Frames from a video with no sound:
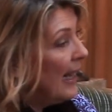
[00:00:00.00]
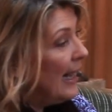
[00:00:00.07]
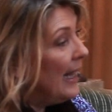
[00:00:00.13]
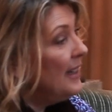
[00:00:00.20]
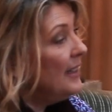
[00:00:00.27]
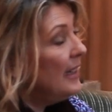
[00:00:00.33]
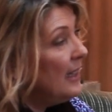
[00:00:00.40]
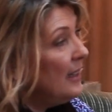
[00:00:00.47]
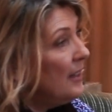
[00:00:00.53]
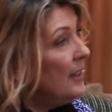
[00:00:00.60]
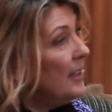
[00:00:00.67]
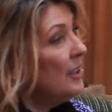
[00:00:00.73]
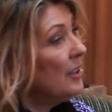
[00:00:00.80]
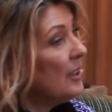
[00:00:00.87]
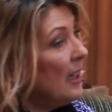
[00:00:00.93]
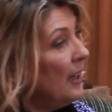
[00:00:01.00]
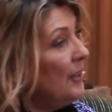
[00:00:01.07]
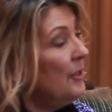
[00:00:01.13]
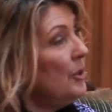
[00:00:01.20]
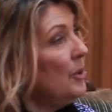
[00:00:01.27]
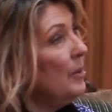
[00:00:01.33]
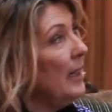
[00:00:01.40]
And in this
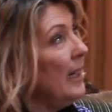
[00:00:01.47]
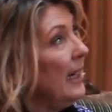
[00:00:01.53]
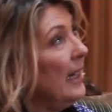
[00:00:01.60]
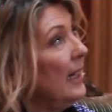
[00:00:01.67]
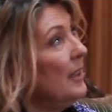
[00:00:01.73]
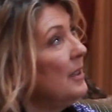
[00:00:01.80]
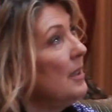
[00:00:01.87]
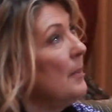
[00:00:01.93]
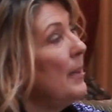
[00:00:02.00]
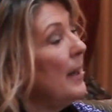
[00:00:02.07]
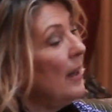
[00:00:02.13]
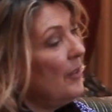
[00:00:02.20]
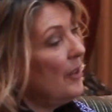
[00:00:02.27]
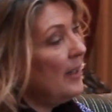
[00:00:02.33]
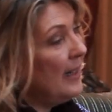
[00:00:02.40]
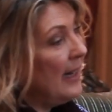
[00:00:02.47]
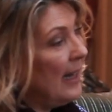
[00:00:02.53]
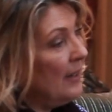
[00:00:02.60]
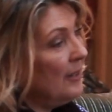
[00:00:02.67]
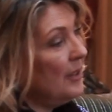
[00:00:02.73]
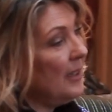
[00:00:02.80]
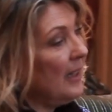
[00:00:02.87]
country, it's about the
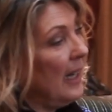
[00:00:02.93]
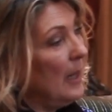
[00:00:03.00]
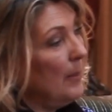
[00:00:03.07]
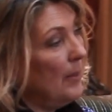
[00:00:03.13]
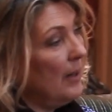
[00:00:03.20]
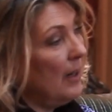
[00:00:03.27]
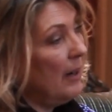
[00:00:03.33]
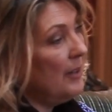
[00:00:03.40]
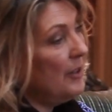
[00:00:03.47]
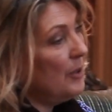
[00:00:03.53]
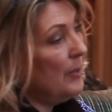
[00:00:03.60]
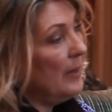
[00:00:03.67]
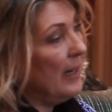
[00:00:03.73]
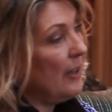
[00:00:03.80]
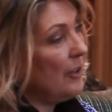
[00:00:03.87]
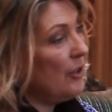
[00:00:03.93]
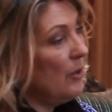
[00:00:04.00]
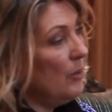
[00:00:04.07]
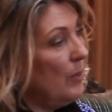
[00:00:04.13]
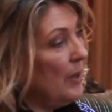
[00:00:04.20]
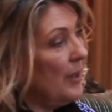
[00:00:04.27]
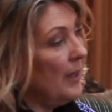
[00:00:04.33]
landscape and our
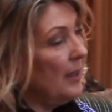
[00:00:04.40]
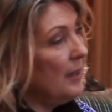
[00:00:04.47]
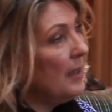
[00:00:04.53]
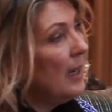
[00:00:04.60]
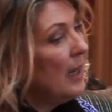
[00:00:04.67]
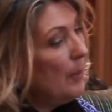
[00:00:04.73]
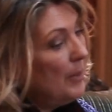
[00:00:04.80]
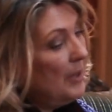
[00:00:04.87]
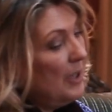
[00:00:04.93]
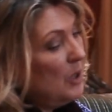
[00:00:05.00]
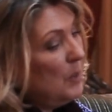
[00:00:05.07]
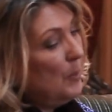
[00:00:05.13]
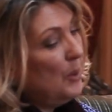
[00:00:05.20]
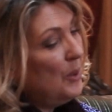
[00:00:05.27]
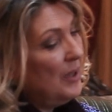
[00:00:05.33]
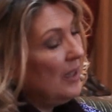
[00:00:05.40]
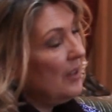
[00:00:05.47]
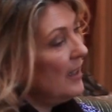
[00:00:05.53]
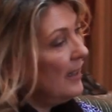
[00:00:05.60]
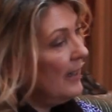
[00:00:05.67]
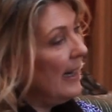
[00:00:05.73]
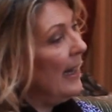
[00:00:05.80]
interaction with it, but it's putting the
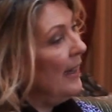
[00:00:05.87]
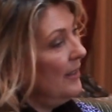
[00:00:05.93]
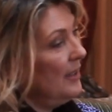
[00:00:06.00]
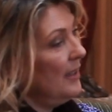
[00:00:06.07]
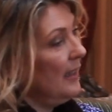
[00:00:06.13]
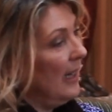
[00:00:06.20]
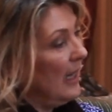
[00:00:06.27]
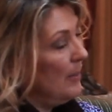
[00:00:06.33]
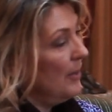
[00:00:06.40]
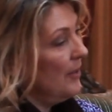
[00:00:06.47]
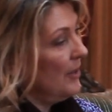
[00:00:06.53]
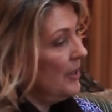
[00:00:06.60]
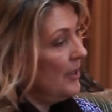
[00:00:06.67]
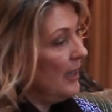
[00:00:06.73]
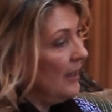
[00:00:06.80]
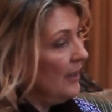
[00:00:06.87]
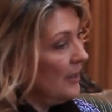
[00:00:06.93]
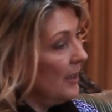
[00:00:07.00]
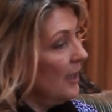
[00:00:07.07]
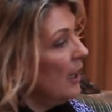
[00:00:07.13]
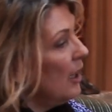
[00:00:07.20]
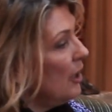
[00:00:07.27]
landscape at the
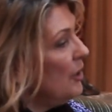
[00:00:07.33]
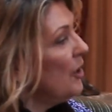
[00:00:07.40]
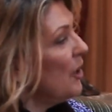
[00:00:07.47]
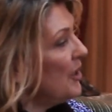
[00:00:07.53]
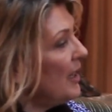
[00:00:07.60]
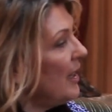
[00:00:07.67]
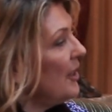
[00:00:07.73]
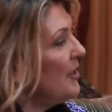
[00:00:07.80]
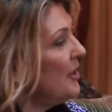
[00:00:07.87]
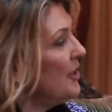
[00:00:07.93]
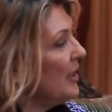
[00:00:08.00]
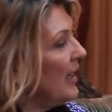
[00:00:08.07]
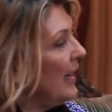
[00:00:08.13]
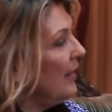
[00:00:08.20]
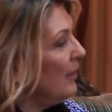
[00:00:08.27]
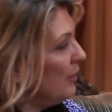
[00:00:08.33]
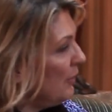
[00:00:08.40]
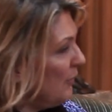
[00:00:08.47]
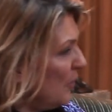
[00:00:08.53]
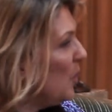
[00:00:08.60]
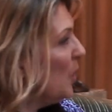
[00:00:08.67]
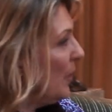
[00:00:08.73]
center, not our desires
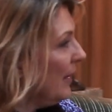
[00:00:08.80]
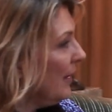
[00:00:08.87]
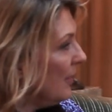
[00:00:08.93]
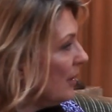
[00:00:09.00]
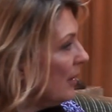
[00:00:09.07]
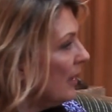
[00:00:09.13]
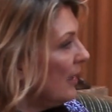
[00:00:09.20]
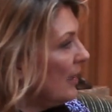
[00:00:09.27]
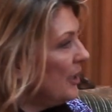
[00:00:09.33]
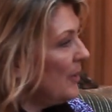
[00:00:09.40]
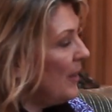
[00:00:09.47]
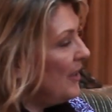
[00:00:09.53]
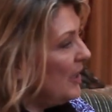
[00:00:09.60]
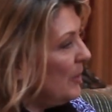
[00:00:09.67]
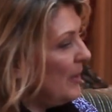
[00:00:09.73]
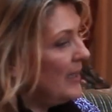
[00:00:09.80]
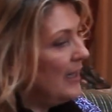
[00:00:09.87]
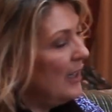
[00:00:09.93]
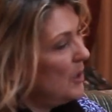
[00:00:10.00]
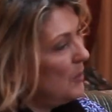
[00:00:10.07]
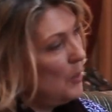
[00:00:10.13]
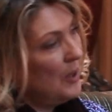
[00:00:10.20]
for it. So I think we
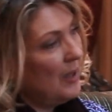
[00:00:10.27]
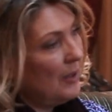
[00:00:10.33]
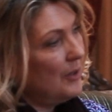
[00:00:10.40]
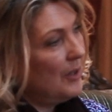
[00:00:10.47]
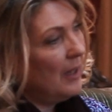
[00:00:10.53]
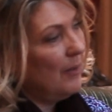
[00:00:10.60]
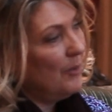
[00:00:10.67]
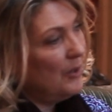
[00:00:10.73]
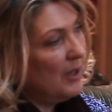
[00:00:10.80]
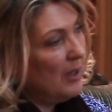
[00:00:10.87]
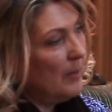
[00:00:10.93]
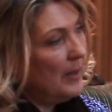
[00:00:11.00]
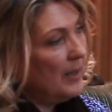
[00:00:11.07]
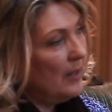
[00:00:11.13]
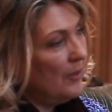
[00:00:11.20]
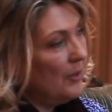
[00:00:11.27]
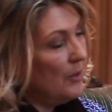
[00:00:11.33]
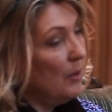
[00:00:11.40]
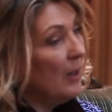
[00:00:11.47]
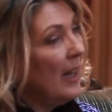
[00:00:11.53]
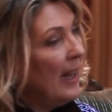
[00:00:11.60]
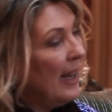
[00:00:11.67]
tend to put ourselves in the middle of it
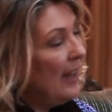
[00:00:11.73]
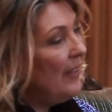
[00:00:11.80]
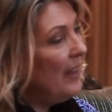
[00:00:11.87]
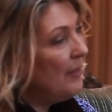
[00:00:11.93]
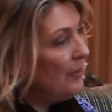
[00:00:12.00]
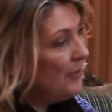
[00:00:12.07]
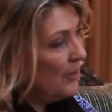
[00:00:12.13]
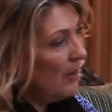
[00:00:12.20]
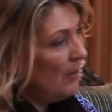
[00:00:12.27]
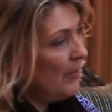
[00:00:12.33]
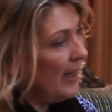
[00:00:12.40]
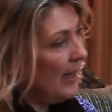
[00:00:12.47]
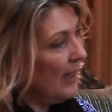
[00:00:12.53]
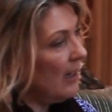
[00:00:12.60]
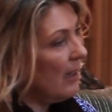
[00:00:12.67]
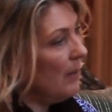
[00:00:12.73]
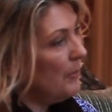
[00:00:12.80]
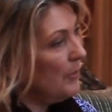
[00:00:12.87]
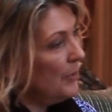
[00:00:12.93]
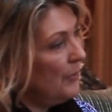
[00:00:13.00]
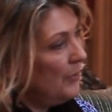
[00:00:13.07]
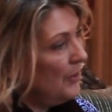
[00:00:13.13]
all. And then from that
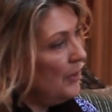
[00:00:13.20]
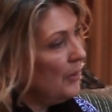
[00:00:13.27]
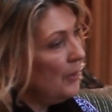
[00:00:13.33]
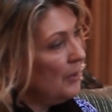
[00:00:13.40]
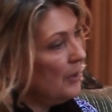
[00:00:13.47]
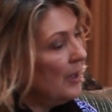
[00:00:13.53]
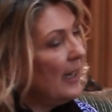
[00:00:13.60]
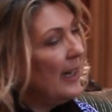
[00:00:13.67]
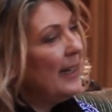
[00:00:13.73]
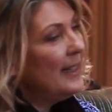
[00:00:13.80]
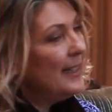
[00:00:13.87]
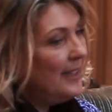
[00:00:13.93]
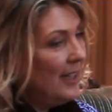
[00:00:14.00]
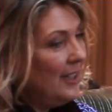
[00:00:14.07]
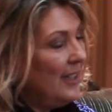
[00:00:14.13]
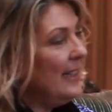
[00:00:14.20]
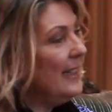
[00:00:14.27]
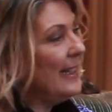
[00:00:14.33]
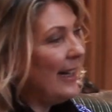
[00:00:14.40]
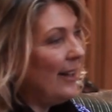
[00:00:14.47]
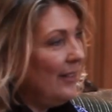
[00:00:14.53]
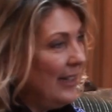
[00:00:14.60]
comes food, sitting
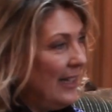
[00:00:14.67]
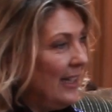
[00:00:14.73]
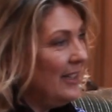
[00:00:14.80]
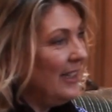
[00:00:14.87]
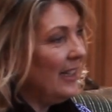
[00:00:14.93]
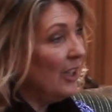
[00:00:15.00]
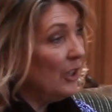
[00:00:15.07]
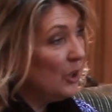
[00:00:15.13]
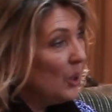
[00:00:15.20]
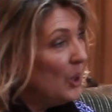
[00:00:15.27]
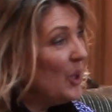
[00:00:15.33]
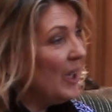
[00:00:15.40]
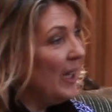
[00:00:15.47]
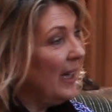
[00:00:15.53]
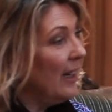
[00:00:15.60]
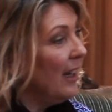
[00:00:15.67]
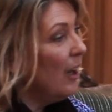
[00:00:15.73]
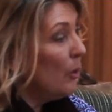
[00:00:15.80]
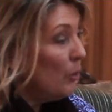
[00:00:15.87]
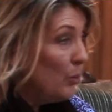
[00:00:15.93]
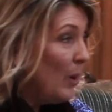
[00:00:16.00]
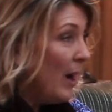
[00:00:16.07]
down, eating and cooking,
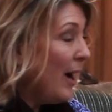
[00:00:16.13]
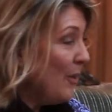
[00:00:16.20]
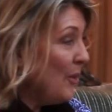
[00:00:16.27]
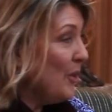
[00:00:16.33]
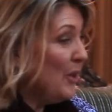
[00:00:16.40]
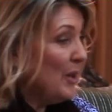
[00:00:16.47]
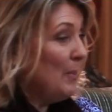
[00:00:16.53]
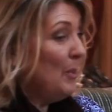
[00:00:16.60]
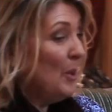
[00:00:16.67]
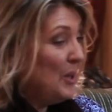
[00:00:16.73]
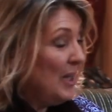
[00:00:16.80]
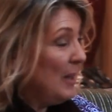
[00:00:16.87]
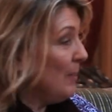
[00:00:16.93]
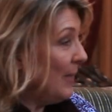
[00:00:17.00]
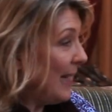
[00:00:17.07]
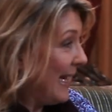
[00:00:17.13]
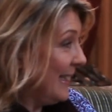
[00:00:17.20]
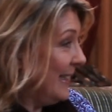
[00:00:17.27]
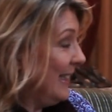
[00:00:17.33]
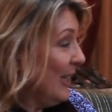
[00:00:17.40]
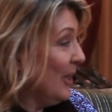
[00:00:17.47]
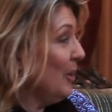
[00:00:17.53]
rather than putting
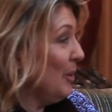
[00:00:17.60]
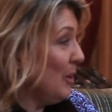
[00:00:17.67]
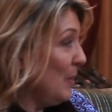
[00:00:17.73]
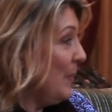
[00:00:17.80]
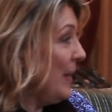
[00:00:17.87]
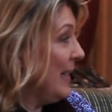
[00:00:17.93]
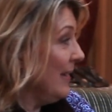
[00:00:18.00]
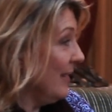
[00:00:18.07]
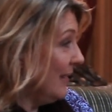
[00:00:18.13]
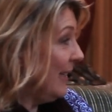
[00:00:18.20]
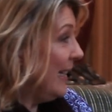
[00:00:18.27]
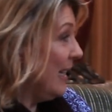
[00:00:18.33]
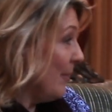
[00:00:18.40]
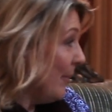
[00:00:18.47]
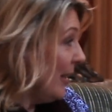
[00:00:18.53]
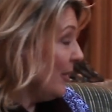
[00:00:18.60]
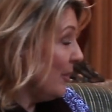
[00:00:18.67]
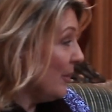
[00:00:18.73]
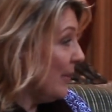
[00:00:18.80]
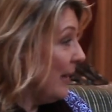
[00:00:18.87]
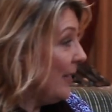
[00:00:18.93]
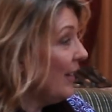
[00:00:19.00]
plastic cooked meals in a
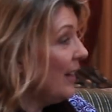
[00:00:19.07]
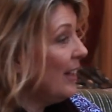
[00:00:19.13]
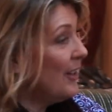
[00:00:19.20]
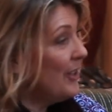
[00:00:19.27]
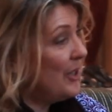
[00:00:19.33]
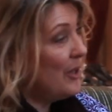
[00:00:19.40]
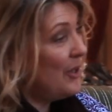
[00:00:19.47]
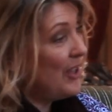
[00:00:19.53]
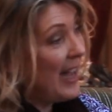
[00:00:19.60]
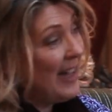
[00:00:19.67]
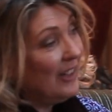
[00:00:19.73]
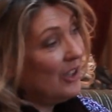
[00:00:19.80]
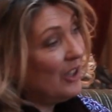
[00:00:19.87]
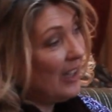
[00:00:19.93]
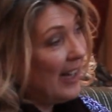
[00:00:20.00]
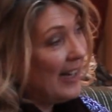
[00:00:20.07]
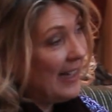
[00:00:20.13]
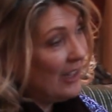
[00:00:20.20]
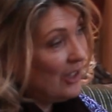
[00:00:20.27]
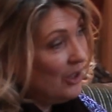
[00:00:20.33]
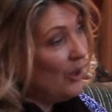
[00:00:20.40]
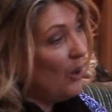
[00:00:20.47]
microwave. So that's, I
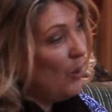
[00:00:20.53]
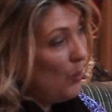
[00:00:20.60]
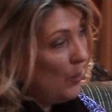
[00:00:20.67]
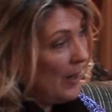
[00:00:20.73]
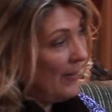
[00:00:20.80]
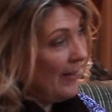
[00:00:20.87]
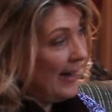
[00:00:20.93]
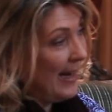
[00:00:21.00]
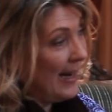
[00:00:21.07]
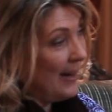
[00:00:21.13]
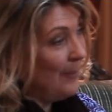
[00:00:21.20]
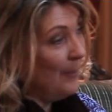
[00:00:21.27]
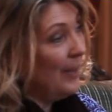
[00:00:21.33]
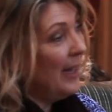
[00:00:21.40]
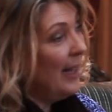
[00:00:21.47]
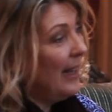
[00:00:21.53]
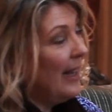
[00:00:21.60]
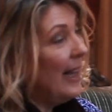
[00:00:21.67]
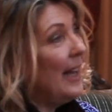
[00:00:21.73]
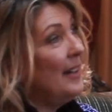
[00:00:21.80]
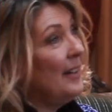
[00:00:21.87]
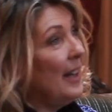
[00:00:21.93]
guess, not where I am,
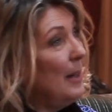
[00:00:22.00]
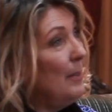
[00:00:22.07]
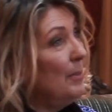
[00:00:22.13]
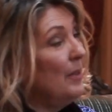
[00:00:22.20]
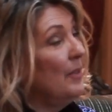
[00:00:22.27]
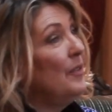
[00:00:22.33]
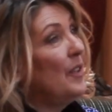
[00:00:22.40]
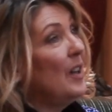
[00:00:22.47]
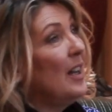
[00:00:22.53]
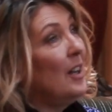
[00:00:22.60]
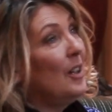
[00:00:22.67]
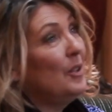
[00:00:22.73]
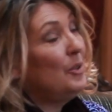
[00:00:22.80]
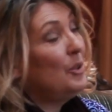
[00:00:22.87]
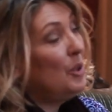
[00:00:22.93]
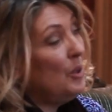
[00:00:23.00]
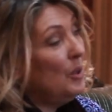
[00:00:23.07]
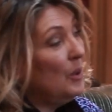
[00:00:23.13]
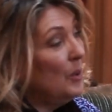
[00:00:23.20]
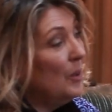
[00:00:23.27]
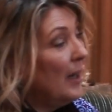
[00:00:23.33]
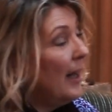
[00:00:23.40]
and I prefer
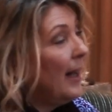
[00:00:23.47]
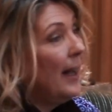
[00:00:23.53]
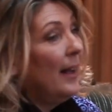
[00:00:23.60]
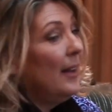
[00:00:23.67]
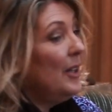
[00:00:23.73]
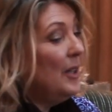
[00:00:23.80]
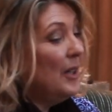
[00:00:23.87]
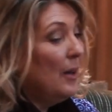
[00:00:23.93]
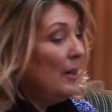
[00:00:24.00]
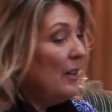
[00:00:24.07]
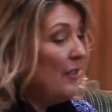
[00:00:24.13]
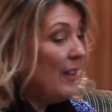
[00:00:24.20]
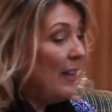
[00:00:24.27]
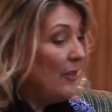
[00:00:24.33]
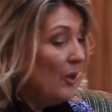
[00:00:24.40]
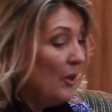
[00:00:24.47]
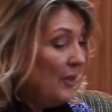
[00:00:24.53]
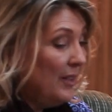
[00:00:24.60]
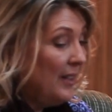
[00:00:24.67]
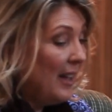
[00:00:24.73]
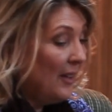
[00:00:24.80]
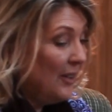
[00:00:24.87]
to, if I've got
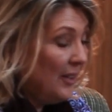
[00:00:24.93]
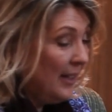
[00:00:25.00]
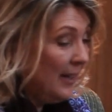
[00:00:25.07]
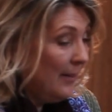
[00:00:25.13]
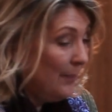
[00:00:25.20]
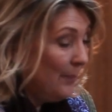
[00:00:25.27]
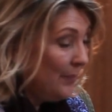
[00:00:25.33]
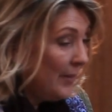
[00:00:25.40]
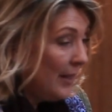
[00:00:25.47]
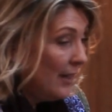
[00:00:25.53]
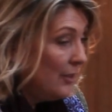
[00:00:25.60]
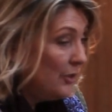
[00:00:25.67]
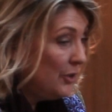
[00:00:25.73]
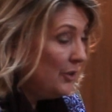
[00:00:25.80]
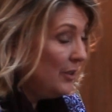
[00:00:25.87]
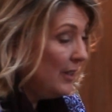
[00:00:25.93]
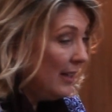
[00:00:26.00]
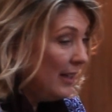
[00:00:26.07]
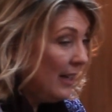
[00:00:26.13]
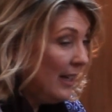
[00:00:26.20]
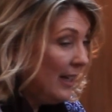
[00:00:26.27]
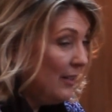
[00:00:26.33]
nothing
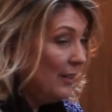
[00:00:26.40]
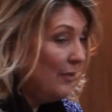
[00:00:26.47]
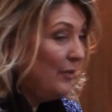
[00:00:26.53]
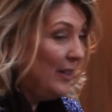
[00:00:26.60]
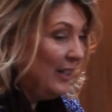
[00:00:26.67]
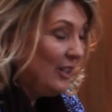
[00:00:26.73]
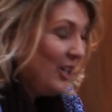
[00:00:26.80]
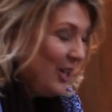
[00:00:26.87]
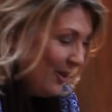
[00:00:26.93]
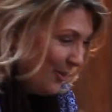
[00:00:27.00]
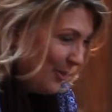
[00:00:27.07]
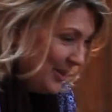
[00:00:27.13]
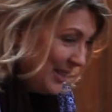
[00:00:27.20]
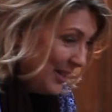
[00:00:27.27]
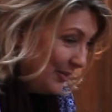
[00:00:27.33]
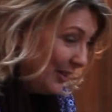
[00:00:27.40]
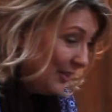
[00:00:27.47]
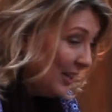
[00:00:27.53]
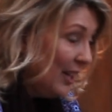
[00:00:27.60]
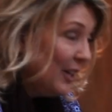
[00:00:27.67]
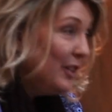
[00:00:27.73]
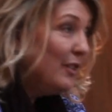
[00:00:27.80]
in the fridge or whatever else,
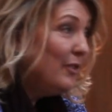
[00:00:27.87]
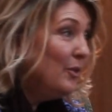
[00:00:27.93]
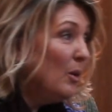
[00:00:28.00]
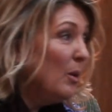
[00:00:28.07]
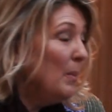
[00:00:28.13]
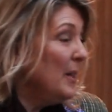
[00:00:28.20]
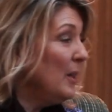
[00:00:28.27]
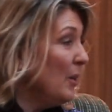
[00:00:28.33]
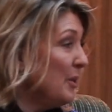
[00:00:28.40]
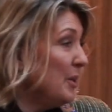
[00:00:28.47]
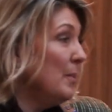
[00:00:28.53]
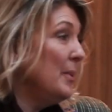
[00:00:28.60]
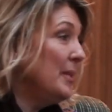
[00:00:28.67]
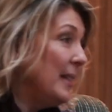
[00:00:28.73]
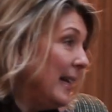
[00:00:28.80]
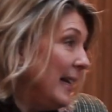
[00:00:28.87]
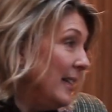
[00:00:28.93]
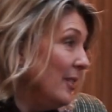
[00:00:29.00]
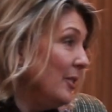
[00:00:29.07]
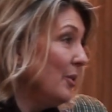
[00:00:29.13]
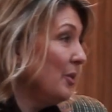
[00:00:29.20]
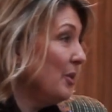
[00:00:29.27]
you've normally got some
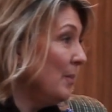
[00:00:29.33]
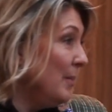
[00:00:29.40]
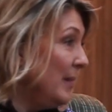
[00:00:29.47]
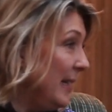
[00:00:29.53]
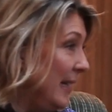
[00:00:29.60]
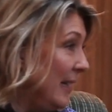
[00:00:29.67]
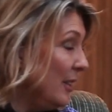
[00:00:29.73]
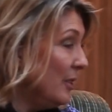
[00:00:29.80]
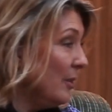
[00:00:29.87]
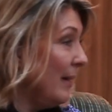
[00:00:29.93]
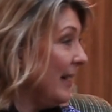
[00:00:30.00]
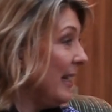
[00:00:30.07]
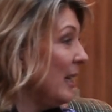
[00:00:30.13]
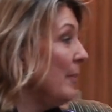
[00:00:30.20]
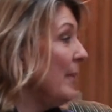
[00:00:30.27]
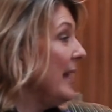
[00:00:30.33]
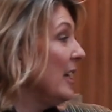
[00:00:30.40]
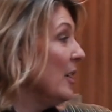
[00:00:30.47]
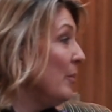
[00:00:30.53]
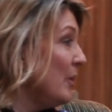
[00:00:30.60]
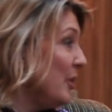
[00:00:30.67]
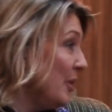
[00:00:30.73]
potatoes or some leeks where I can make
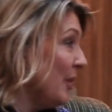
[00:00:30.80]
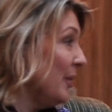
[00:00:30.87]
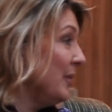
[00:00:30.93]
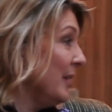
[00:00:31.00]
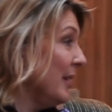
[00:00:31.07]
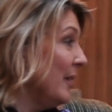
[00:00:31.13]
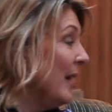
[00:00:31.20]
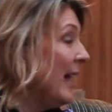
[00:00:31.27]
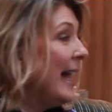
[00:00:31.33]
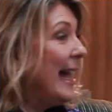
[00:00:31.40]
a risotto.